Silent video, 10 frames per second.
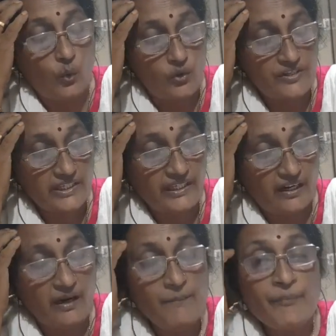holes.
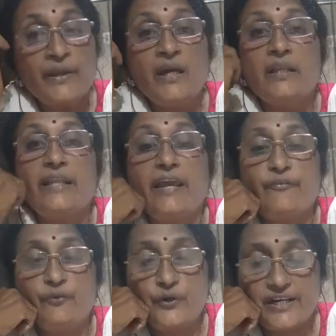Here the
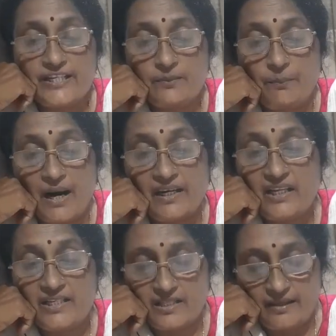FOS
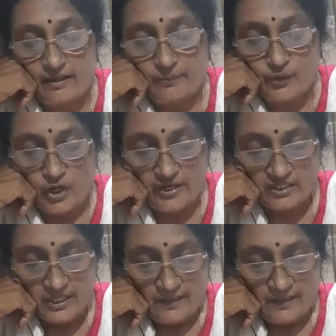pun is there, because